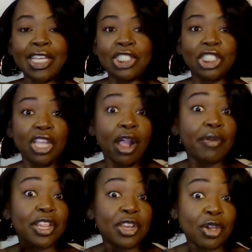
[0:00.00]
She
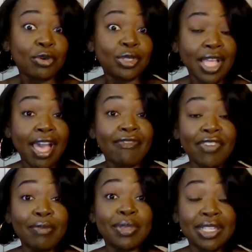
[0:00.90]
already knows how I
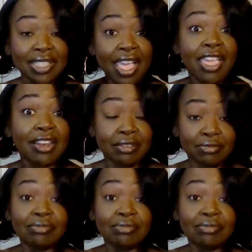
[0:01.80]
felt because I had